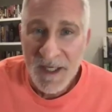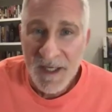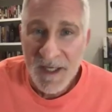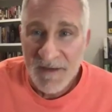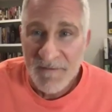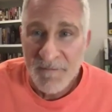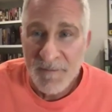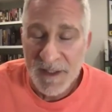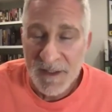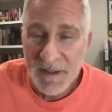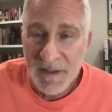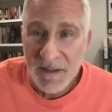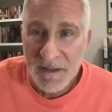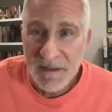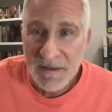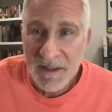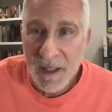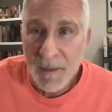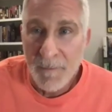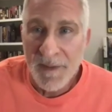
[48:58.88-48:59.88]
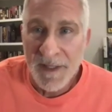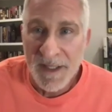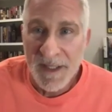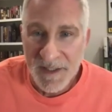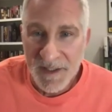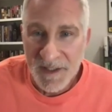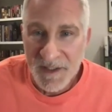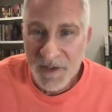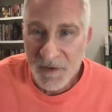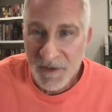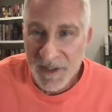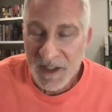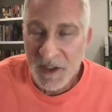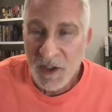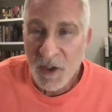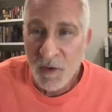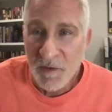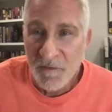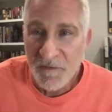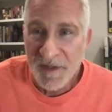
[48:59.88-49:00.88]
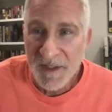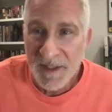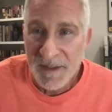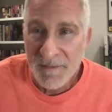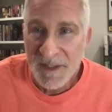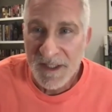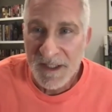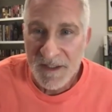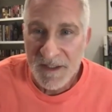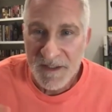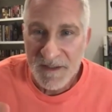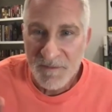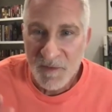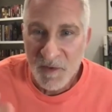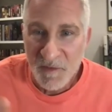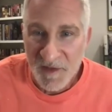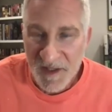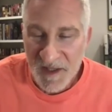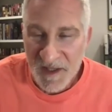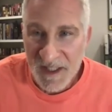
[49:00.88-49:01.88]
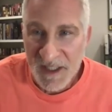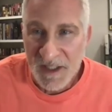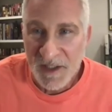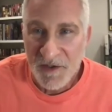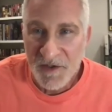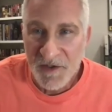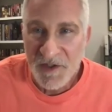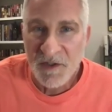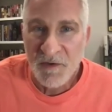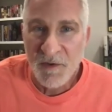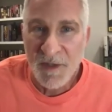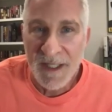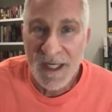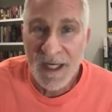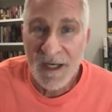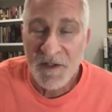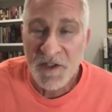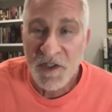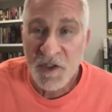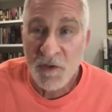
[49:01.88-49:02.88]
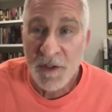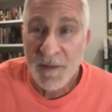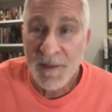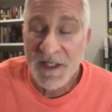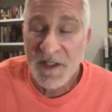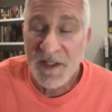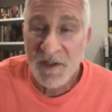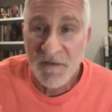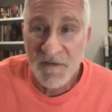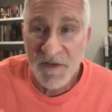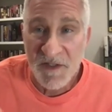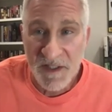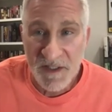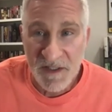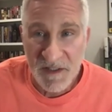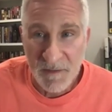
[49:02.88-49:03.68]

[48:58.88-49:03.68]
have been upended during COVID because movie theaters are going out, streaming services are